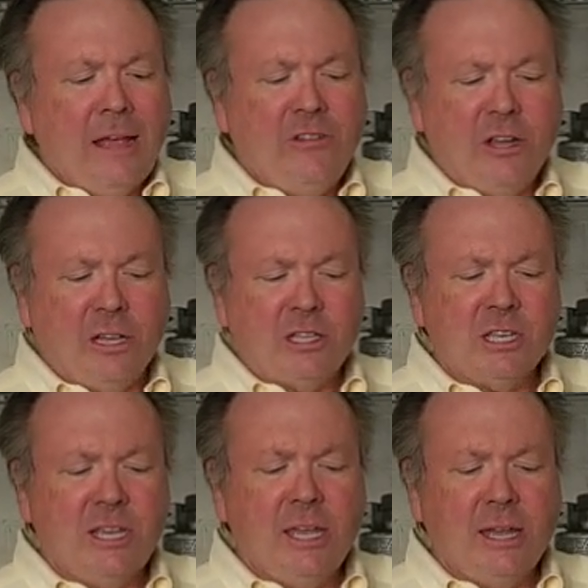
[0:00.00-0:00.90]
As you can
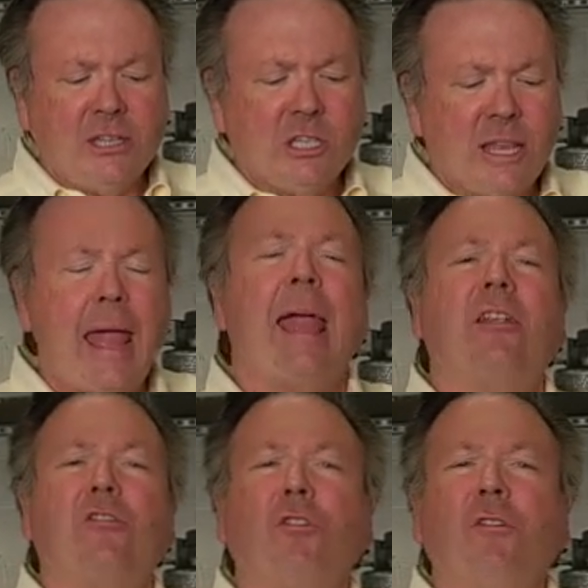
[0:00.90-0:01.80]
see, it just
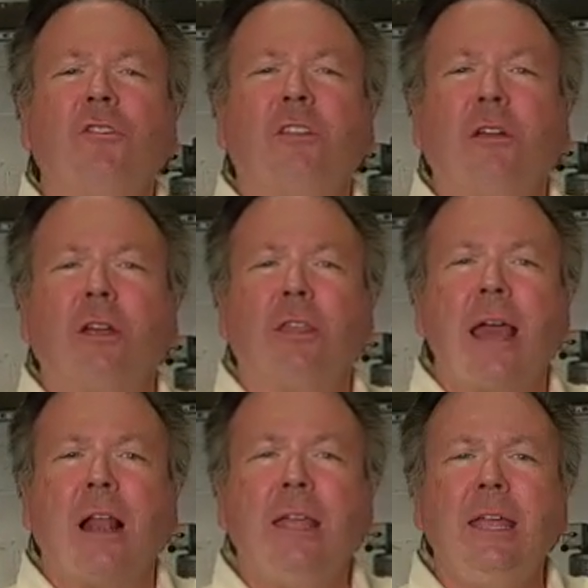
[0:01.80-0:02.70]
adds surface area
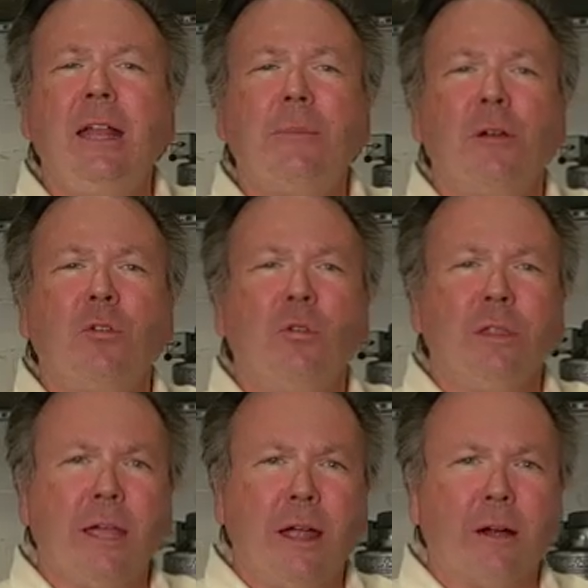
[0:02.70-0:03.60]
that'll heat up and
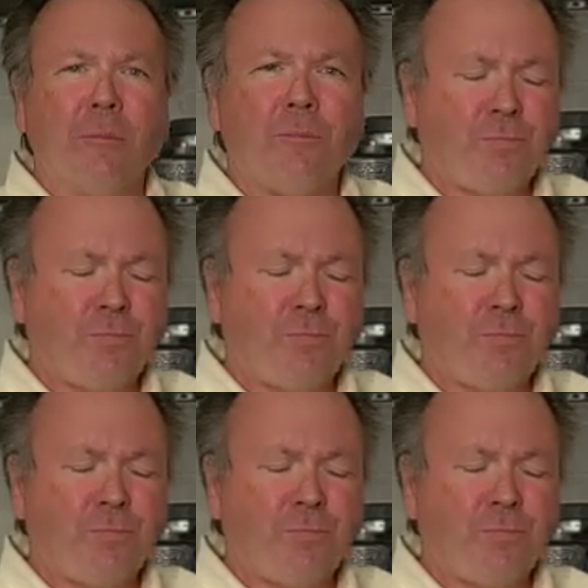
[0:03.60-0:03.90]
cool the air.